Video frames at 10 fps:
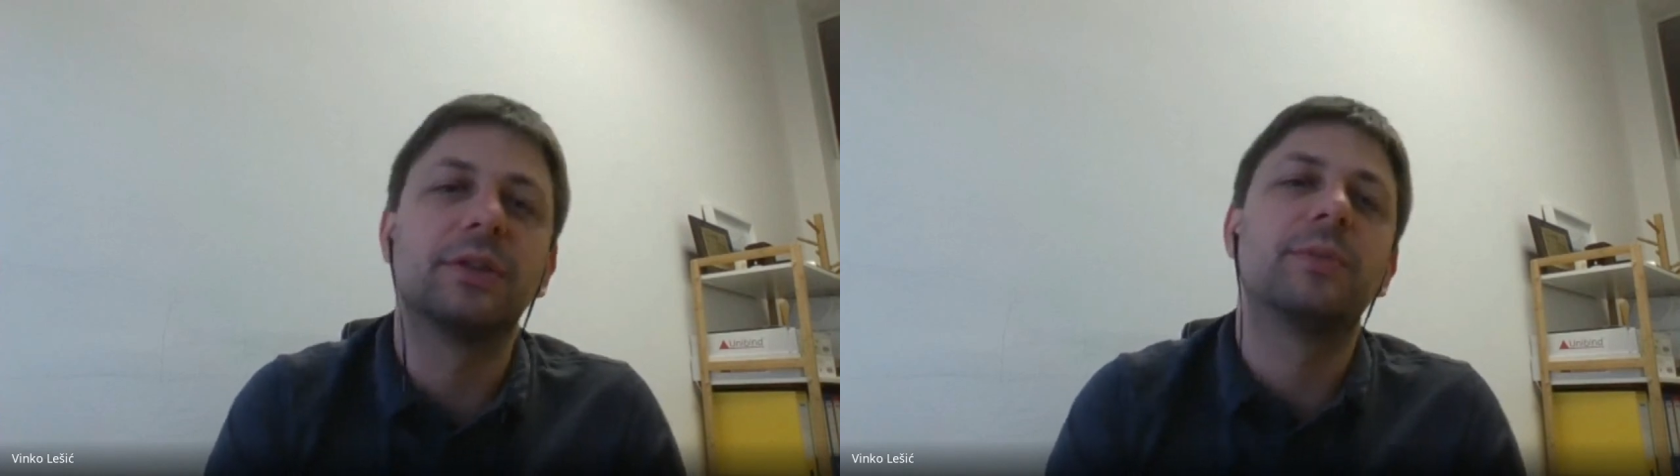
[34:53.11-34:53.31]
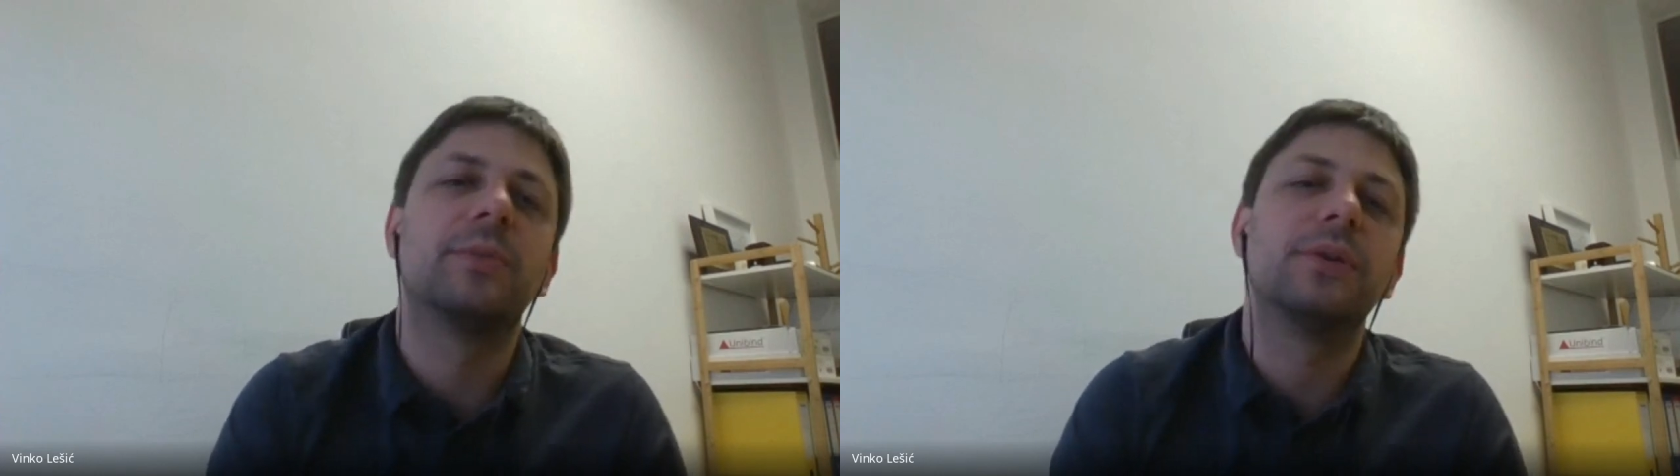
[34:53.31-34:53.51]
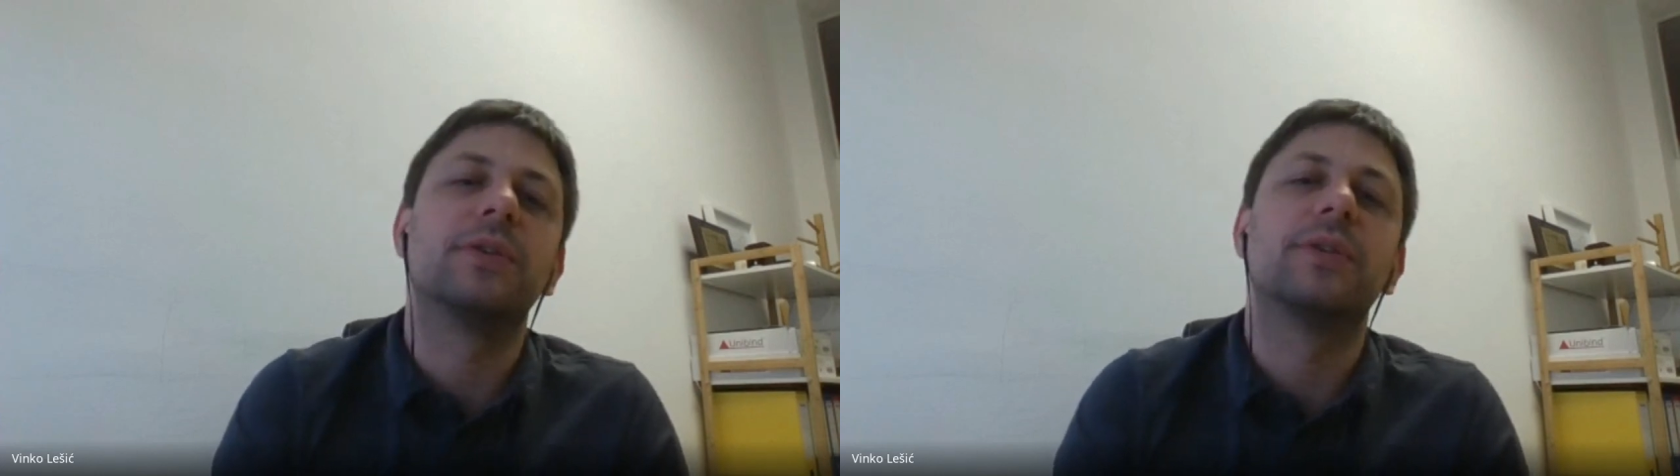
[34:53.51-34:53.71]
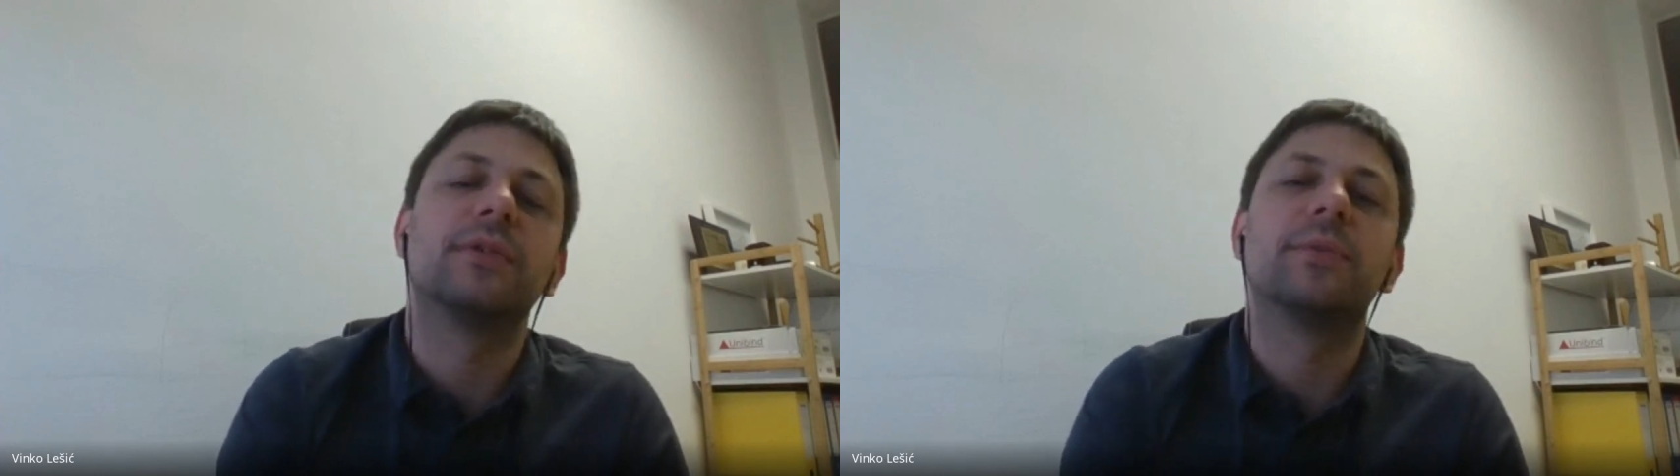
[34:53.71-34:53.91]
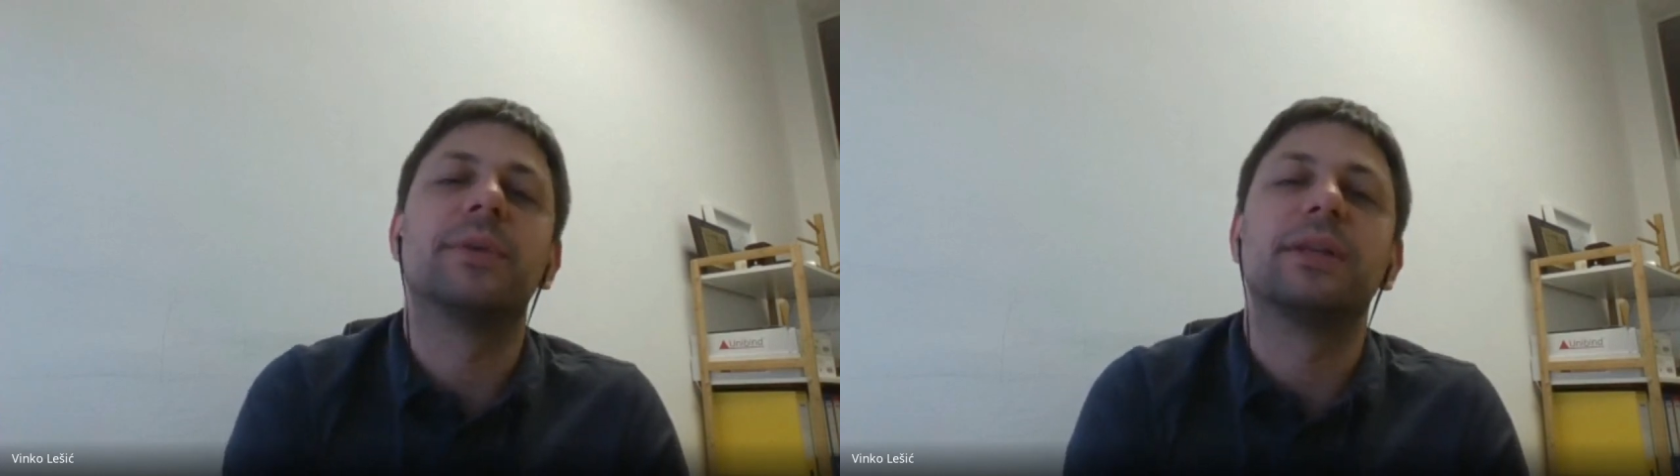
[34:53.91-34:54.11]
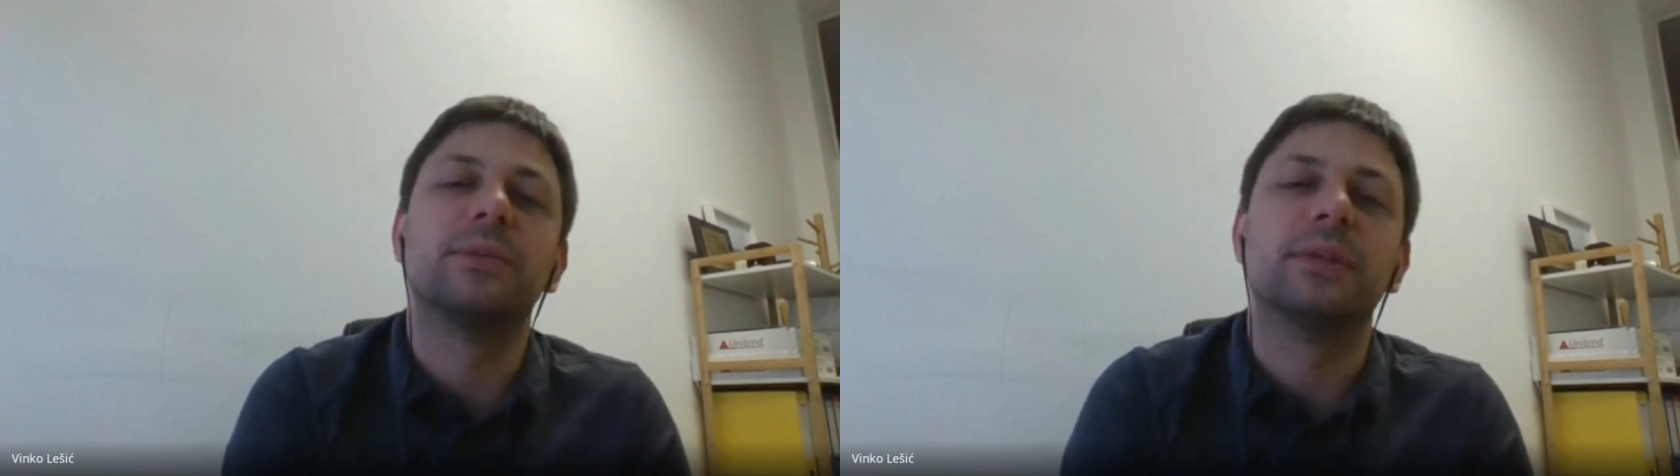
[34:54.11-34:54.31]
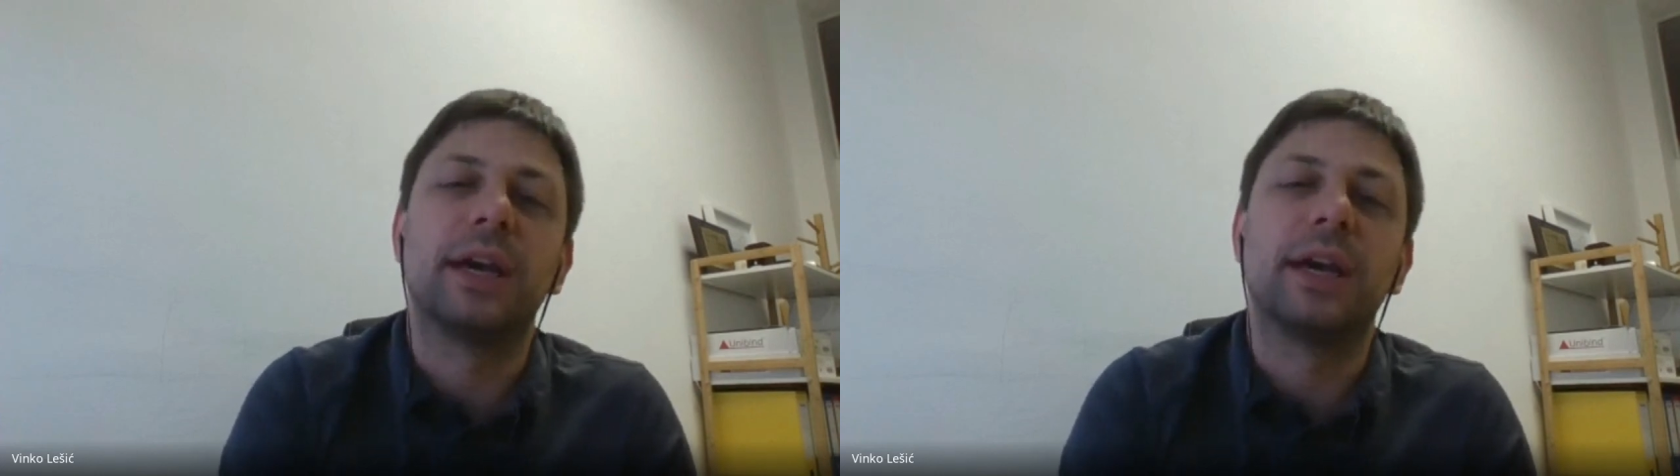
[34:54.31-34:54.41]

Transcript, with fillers: not because everybody would